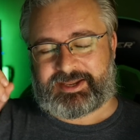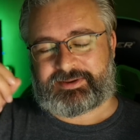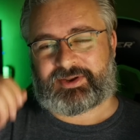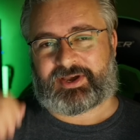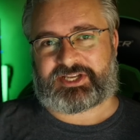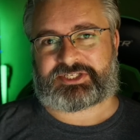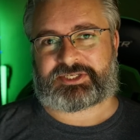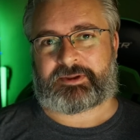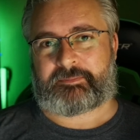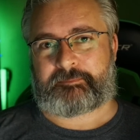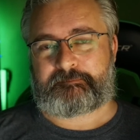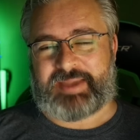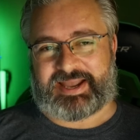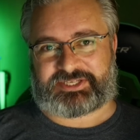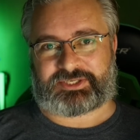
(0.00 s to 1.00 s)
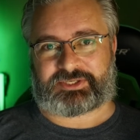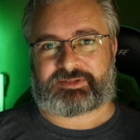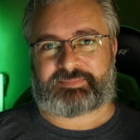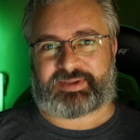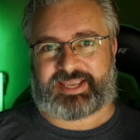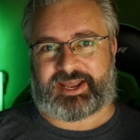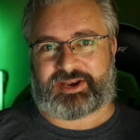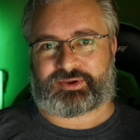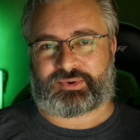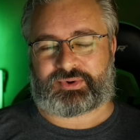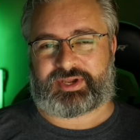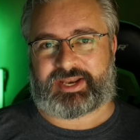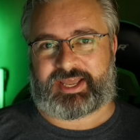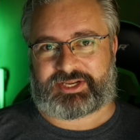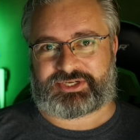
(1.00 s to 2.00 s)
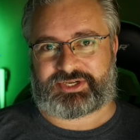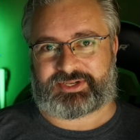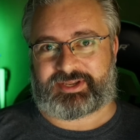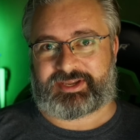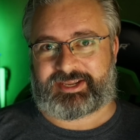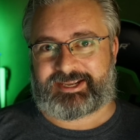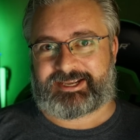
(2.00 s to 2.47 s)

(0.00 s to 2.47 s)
nice metal mechanical connection.